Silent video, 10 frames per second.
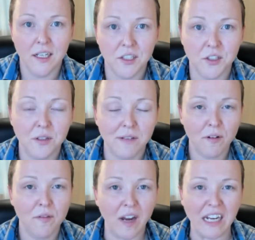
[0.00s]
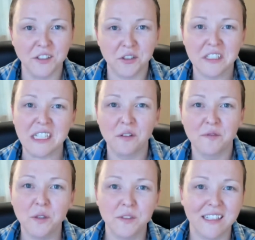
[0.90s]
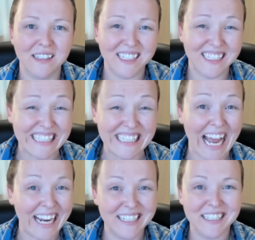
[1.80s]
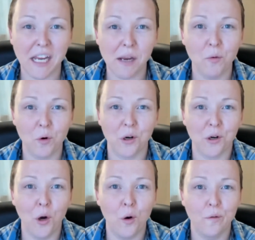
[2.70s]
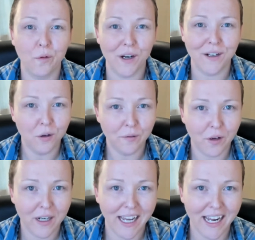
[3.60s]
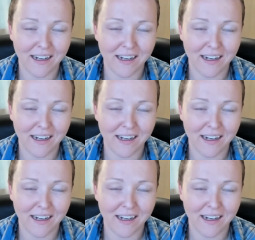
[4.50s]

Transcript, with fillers: Do you ever find yourself using the exact same word over and over again?